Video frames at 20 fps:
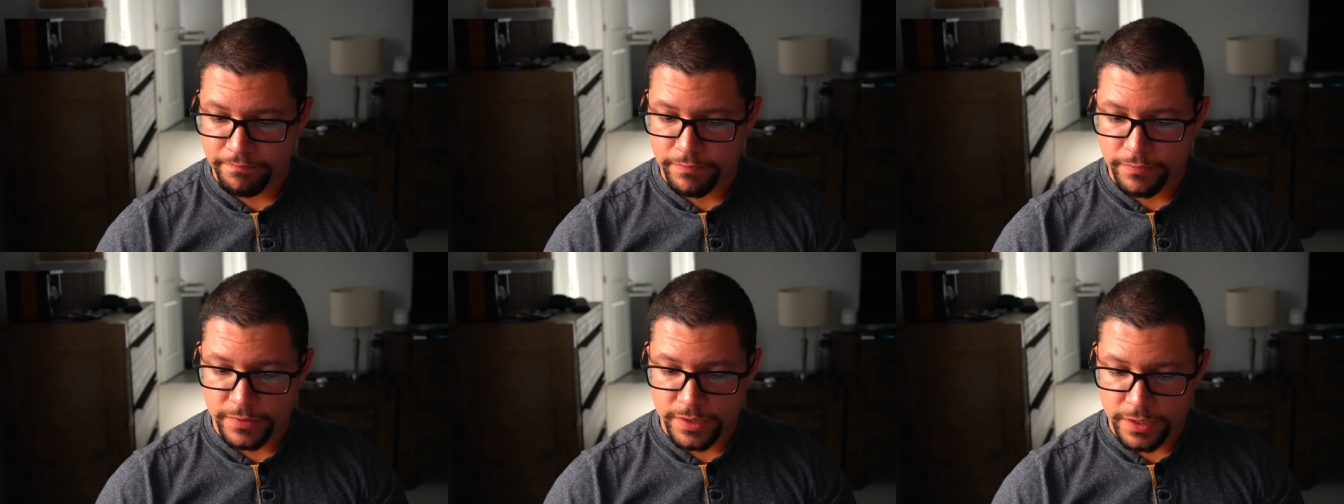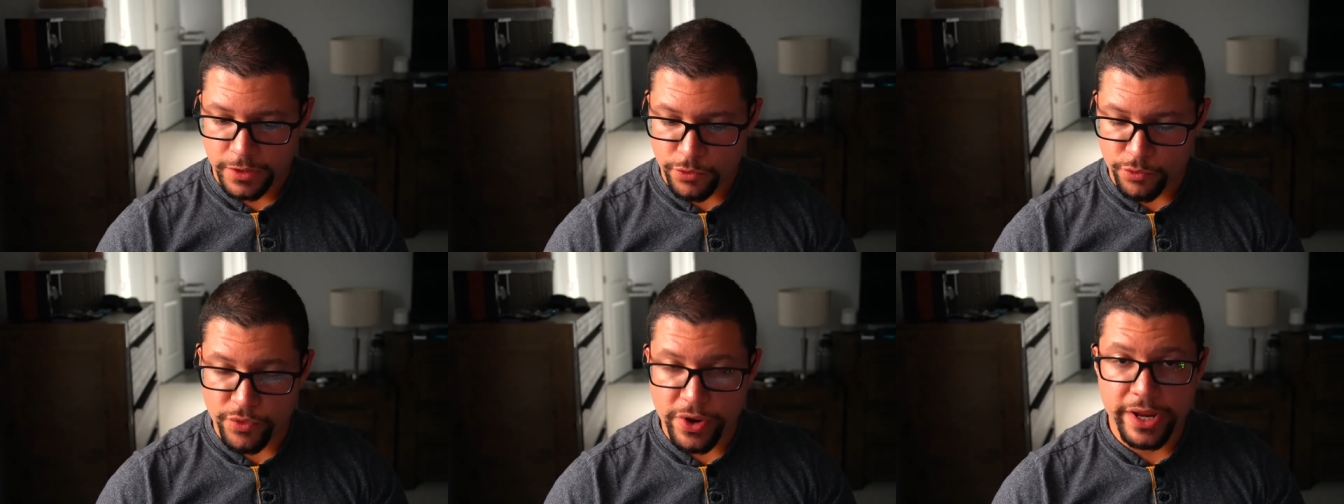
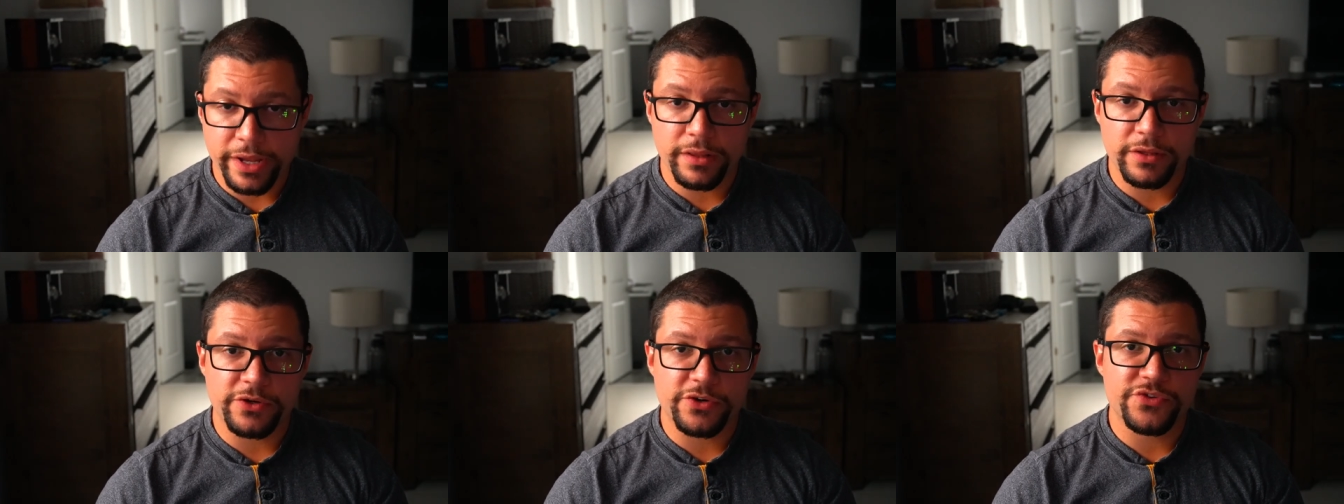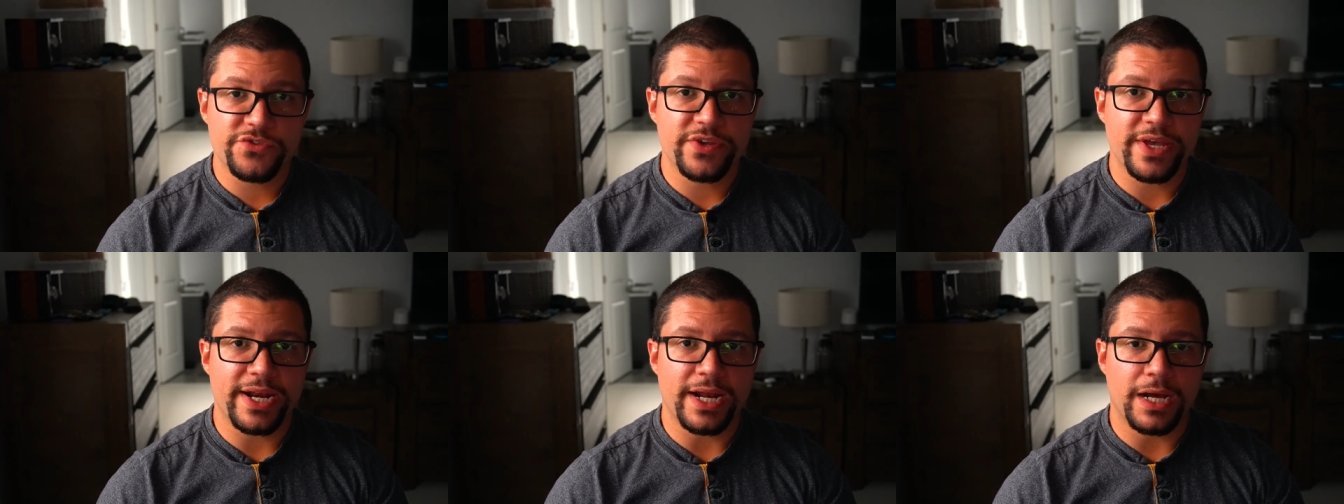regular
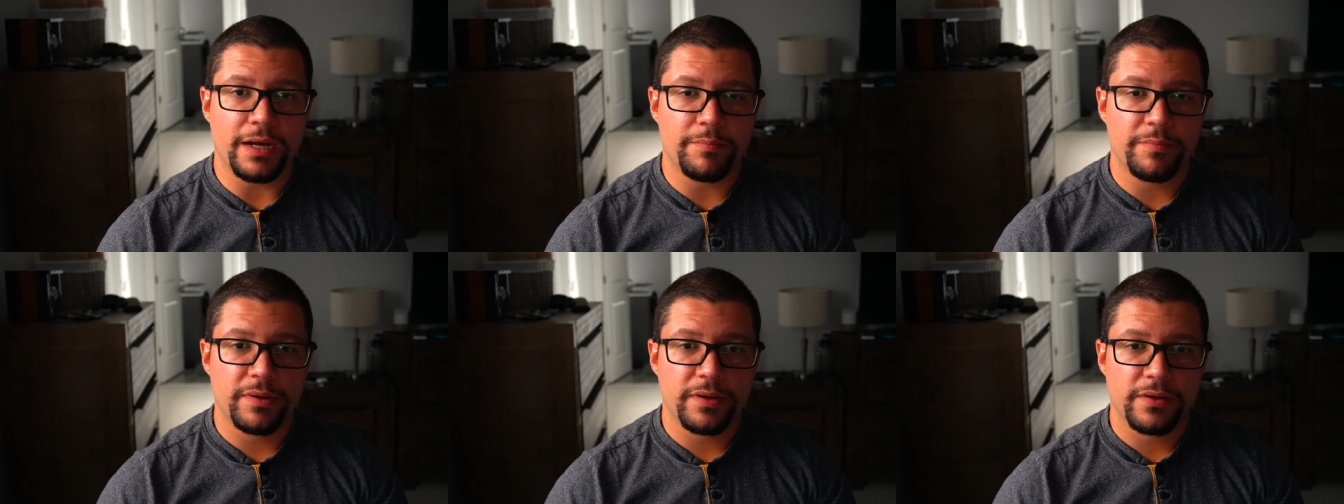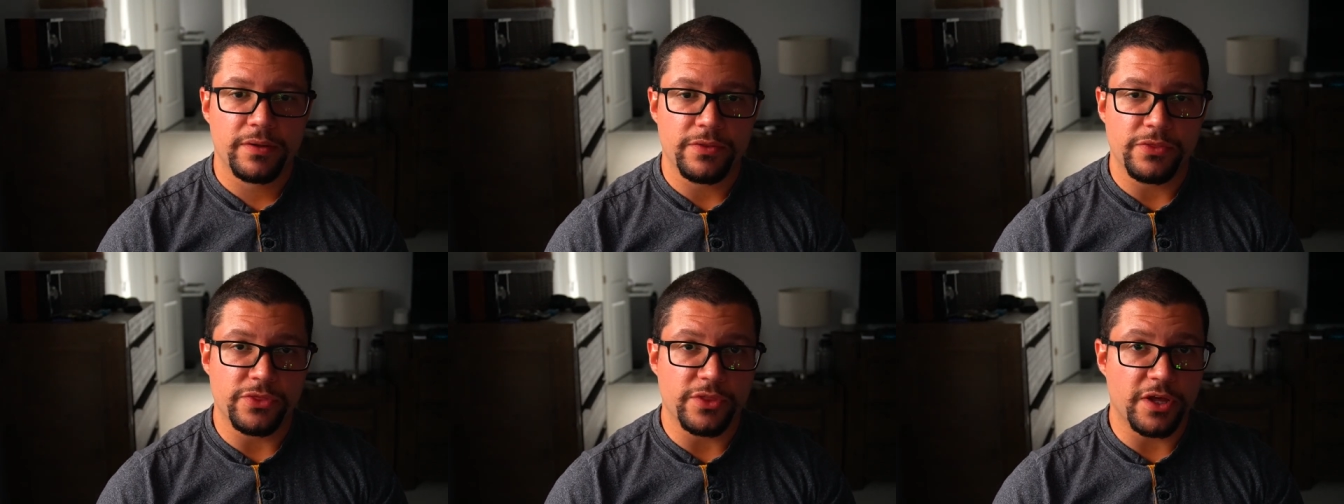setup
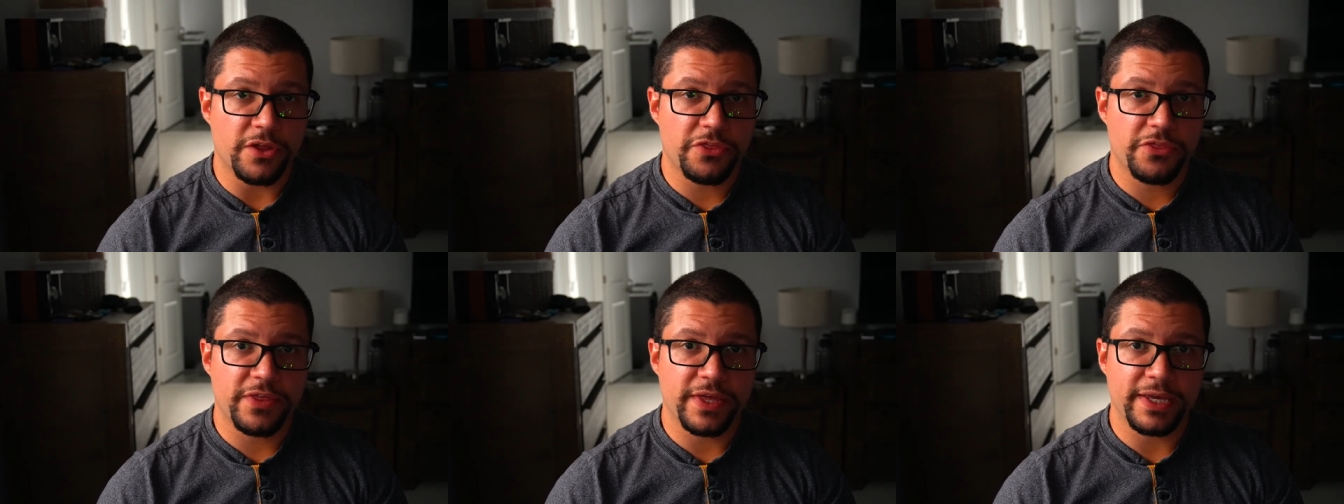nothing